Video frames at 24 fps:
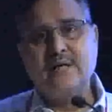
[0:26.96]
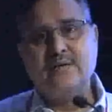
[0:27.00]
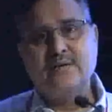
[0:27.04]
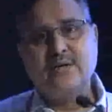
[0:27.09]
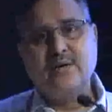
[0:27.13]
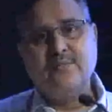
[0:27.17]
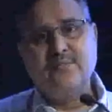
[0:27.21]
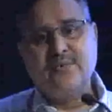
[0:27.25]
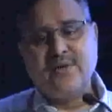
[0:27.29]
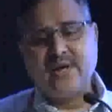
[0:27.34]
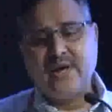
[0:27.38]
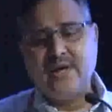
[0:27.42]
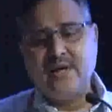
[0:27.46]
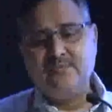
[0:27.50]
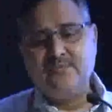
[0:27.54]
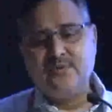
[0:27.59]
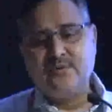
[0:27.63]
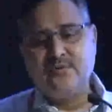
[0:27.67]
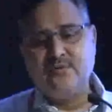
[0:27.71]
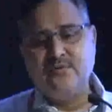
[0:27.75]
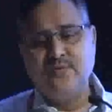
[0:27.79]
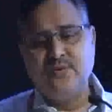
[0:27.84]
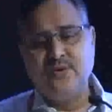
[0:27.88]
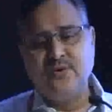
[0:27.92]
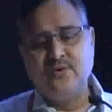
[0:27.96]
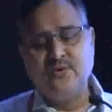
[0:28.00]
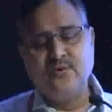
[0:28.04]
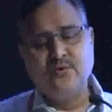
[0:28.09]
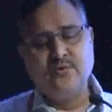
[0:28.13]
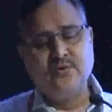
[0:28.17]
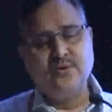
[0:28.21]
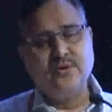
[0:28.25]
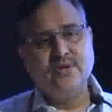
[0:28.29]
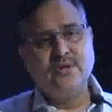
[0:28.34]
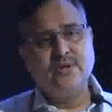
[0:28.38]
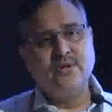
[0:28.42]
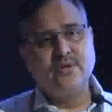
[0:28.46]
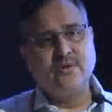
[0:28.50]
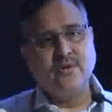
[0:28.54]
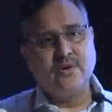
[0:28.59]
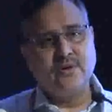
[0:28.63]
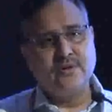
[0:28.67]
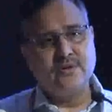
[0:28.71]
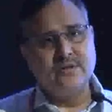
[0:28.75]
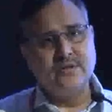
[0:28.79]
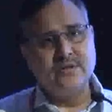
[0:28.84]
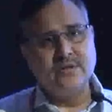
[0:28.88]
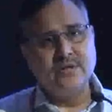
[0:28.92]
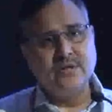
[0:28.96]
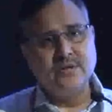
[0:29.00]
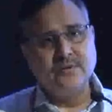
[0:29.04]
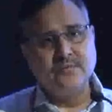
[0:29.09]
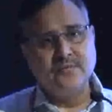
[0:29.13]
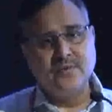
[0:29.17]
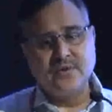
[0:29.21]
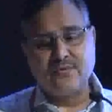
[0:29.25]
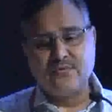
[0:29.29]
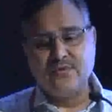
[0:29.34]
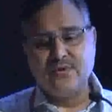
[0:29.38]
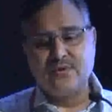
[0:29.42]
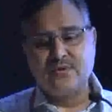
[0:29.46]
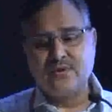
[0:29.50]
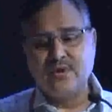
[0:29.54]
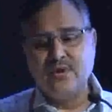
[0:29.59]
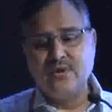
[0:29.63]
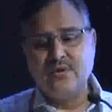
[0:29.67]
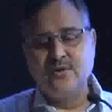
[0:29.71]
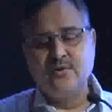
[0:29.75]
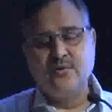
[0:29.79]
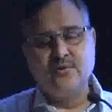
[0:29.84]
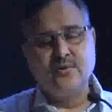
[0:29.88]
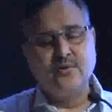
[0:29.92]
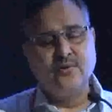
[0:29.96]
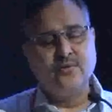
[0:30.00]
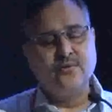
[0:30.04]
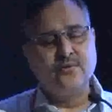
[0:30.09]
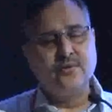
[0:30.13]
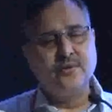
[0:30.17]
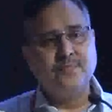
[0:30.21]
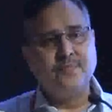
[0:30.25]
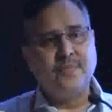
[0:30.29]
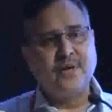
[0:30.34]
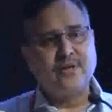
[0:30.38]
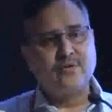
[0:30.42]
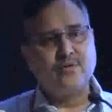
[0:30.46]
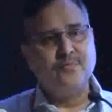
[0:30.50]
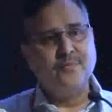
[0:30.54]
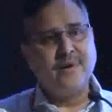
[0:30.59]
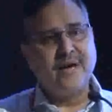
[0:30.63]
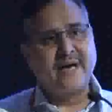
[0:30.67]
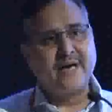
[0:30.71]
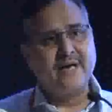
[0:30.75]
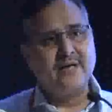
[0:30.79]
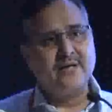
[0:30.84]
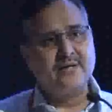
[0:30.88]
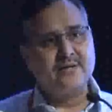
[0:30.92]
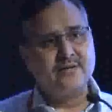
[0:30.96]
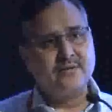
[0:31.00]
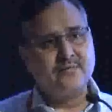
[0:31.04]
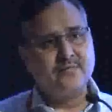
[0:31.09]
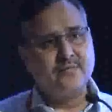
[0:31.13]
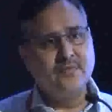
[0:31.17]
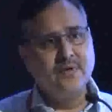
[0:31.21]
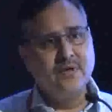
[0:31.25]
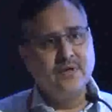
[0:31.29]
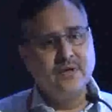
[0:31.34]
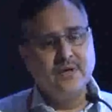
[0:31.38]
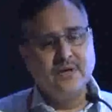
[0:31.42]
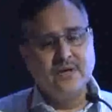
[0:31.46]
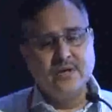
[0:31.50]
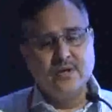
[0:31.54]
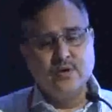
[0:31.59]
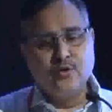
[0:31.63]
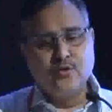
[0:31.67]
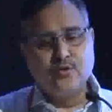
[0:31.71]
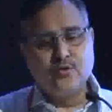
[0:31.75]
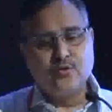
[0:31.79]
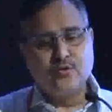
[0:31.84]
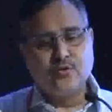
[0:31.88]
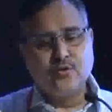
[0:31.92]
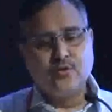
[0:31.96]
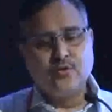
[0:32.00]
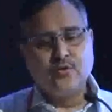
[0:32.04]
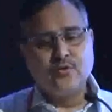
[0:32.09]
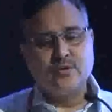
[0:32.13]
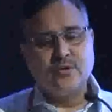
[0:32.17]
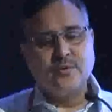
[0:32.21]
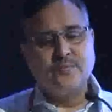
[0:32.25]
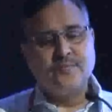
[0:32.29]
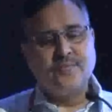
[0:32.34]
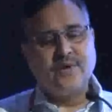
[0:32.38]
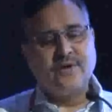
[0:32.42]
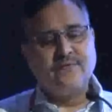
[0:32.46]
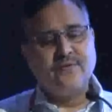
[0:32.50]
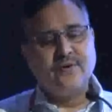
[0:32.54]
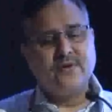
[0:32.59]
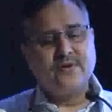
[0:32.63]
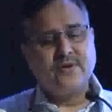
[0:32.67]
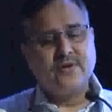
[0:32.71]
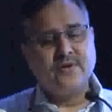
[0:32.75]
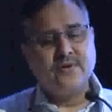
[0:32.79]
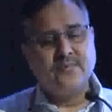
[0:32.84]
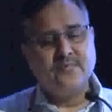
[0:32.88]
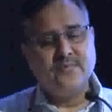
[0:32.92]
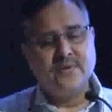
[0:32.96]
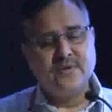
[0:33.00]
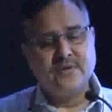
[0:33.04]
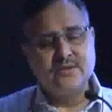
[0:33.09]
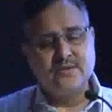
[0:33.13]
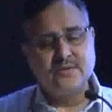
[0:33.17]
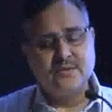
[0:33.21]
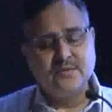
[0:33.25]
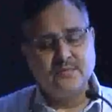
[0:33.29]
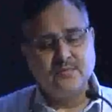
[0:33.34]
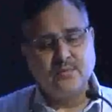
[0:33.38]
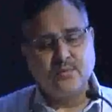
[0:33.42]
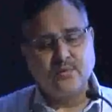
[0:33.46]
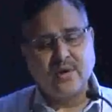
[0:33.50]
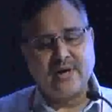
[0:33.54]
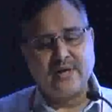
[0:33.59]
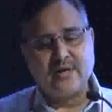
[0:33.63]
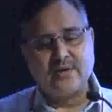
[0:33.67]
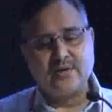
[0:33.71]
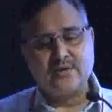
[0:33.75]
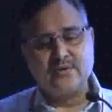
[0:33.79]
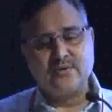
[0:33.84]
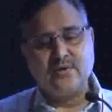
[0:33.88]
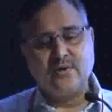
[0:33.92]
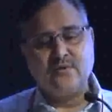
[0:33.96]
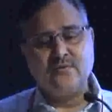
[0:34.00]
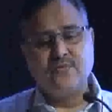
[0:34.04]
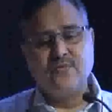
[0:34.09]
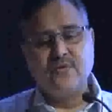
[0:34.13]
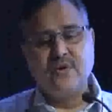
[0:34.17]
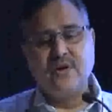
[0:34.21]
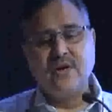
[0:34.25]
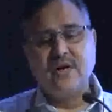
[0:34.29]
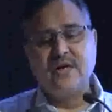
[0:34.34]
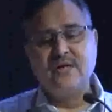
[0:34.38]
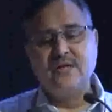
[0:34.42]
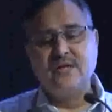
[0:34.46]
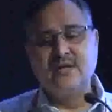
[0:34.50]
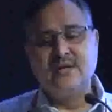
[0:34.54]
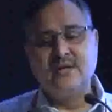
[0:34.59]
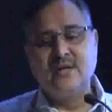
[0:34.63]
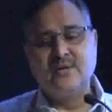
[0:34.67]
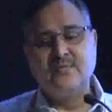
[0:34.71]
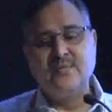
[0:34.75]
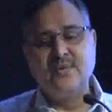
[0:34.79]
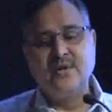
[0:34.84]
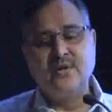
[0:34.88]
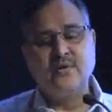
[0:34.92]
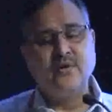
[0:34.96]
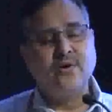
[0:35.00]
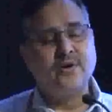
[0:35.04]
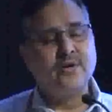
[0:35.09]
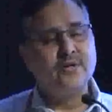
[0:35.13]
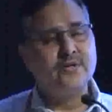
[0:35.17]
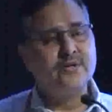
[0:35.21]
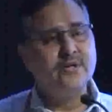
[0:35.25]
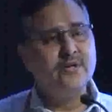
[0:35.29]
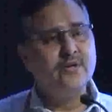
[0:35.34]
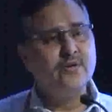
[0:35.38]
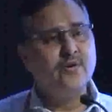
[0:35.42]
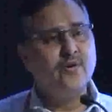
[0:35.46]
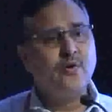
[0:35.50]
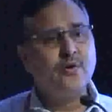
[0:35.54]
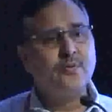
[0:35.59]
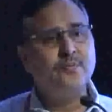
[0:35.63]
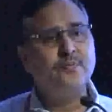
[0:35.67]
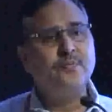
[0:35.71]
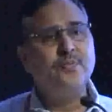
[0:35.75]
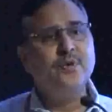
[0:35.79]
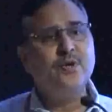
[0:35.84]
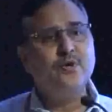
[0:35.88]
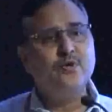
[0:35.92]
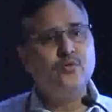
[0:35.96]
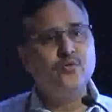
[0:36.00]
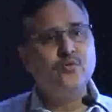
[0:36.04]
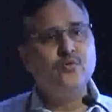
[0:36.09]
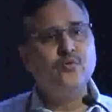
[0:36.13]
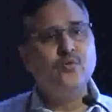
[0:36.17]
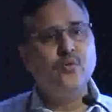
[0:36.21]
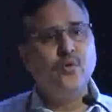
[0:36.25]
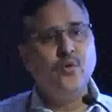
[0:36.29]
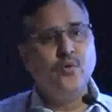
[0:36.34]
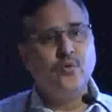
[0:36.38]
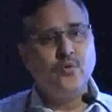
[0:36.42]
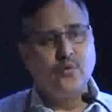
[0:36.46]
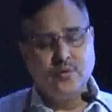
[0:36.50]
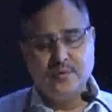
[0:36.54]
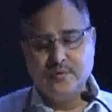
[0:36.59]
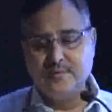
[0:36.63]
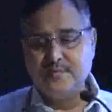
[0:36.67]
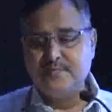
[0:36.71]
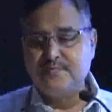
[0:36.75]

sometimes we know the etiology, but we still don't know the pathomechanism. So the preferred term is pruritus of undetermined origin, or PUO.